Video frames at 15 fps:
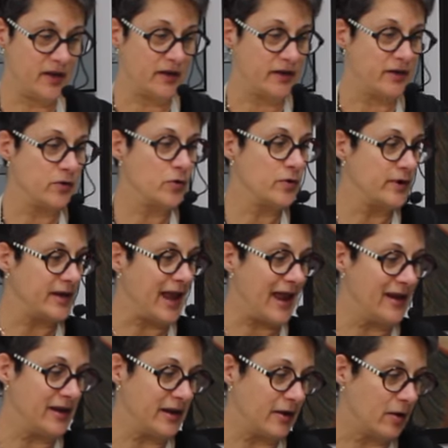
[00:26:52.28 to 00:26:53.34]
in
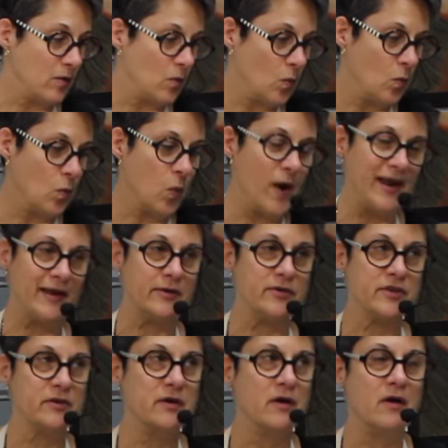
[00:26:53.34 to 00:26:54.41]
creating
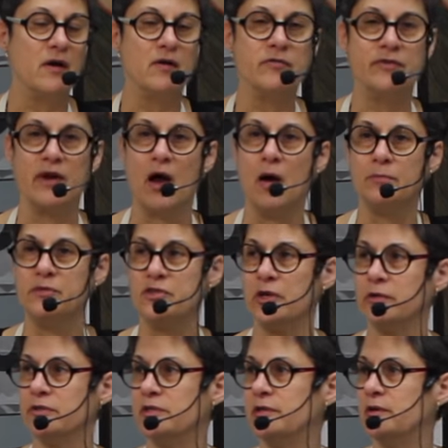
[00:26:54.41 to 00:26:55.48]
weight of an object?